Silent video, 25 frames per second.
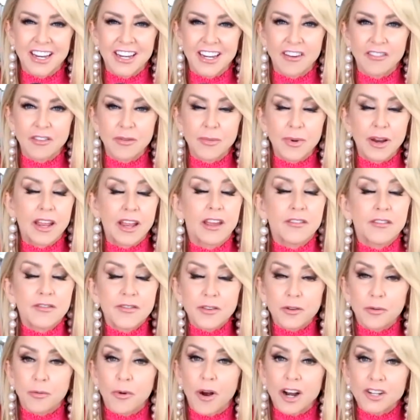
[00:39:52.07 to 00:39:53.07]
And everybody, if
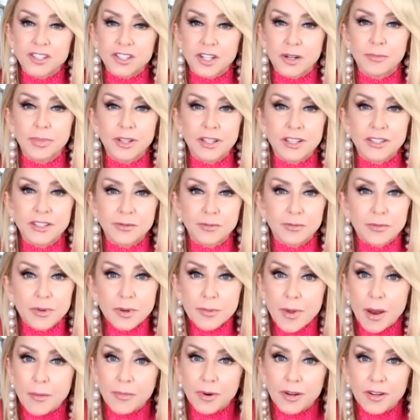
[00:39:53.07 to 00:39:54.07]
you're watching, please
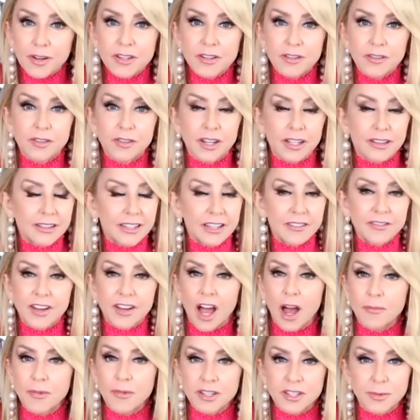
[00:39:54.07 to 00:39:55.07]
remember you can leave
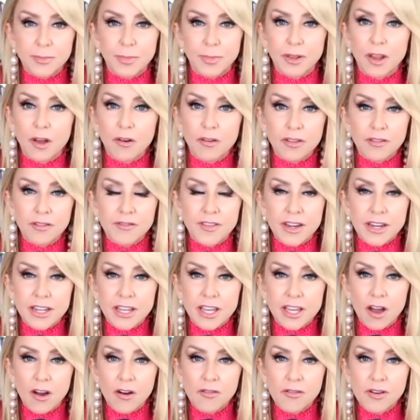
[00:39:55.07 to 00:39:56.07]
comments below the
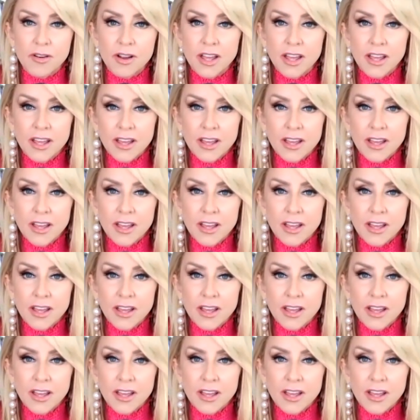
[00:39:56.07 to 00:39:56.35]
video.